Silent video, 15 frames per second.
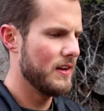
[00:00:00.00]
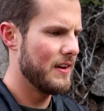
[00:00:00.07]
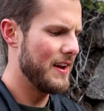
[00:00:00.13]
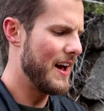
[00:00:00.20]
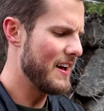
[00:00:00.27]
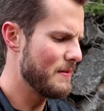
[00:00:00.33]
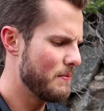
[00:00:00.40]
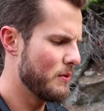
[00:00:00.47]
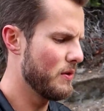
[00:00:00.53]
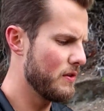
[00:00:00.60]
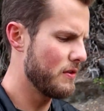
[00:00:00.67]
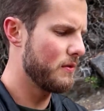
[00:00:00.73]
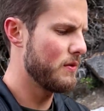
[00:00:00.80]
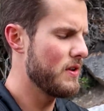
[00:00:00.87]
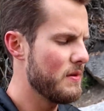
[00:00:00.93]

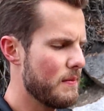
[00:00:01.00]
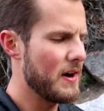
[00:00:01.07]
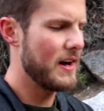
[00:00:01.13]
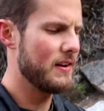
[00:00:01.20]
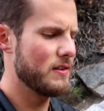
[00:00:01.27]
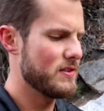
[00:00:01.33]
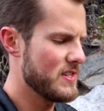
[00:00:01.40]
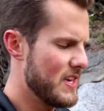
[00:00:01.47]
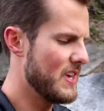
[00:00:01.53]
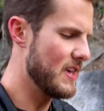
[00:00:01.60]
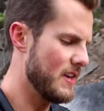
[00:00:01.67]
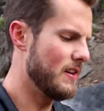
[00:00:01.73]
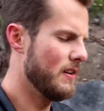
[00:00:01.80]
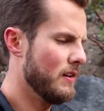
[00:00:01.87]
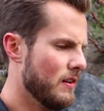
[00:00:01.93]
9.3 miles
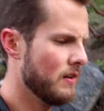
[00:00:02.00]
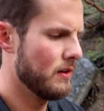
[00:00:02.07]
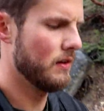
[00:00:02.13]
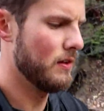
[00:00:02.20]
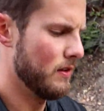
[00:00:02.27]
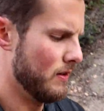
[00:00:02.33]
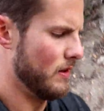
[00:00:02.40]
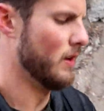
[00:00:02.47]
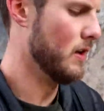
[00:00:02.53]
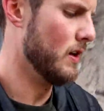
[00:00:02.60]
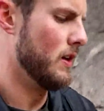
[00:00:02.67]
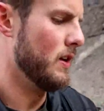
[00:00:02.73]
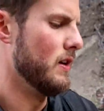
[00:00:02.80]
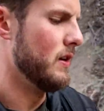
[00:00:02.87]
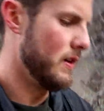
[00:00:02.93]
in,
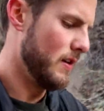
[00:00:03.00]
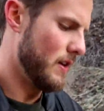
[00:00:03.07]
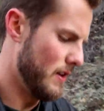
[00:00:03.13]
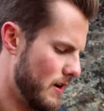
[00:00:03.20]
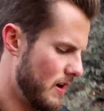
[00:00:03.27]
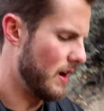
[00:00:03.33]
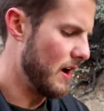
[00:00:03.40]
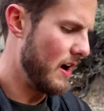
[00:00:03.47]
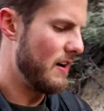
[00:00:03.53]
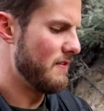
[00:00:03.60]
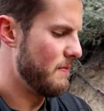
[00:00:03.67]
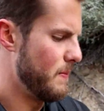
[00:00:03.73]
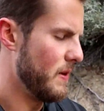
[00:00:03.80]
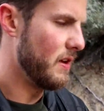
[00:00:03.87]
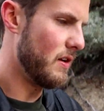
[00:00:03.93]
and
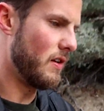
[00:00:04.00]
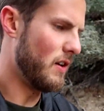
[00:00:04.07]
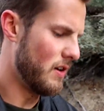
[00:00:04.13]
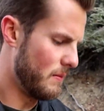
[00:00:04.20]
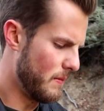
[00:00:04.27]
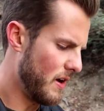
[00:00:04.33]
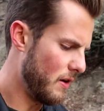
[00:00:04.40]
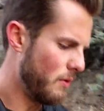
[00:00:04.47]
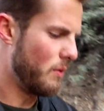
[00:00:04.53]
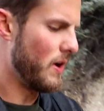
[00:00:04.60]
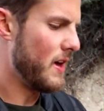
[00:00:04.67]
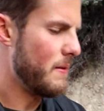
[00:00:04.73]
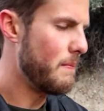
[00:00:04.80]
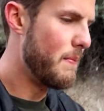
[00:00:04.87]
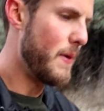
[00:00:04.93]
I've been on my
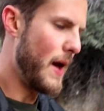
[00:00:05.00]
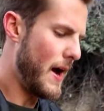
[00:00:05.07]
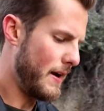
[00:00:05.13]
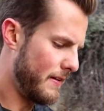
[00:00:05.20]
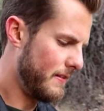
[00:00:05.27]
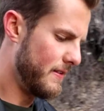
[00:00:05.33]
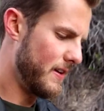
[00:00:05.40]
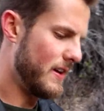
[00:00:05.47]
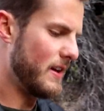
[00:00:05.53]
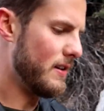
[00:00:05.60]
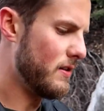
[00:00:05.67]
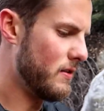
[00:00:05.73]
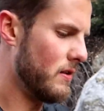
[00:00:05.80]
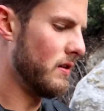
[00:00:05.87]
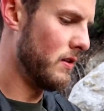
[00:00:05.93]
way back
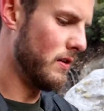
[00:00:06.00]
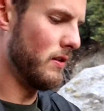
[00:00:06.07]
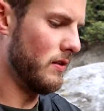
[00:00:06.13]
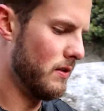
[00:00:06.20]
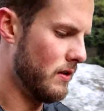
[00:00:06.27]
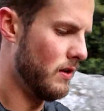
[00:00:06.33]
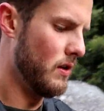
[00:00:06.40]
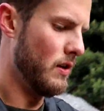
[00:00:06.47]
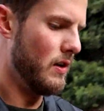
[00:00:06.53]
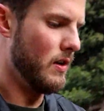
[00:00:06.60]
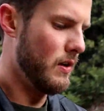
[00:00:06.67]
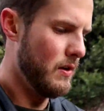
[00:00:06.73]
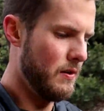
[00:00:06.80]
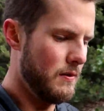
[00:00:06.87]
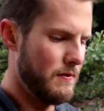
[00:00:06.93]
down
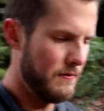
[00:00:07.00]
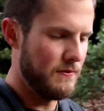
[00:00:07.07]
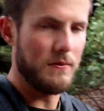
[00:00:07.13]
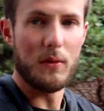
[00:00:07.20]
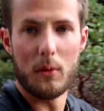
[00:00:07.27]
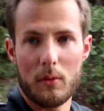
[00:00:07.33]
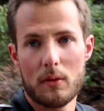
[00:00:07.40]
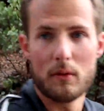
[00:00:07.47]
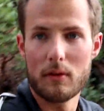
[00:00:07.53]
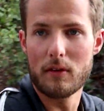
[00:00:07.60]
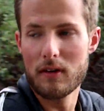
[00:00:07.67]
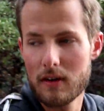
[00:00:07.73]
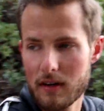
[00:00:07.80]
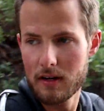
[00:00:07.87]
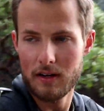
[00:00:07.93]

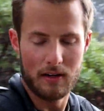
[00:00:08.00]
for